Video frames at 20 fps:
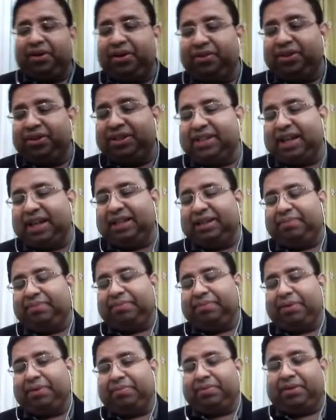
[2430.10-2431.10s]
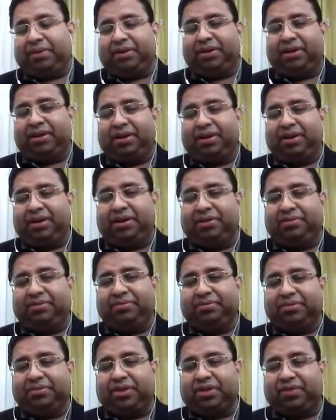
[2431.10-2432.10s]
when you design the paper,
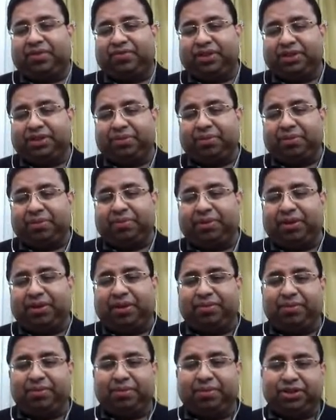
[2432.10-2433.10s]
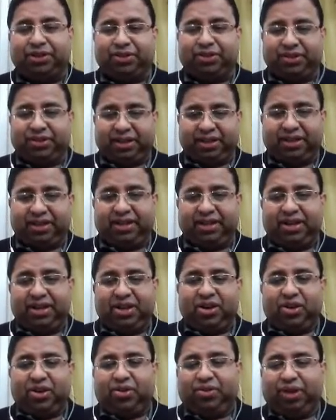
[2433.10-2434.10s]
conference paper, you have to make sure that
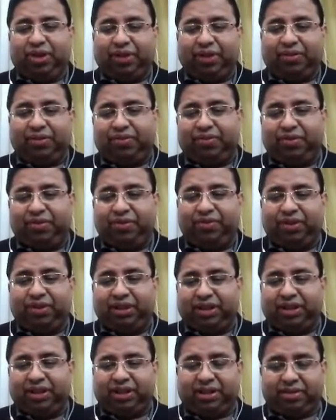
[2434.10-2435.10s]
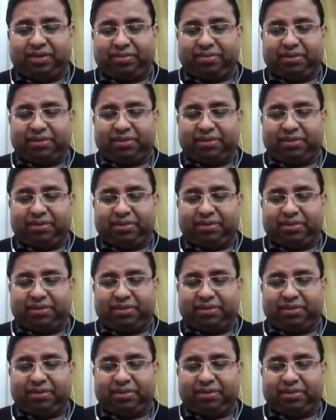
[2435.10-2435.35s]
we have to fulfill that the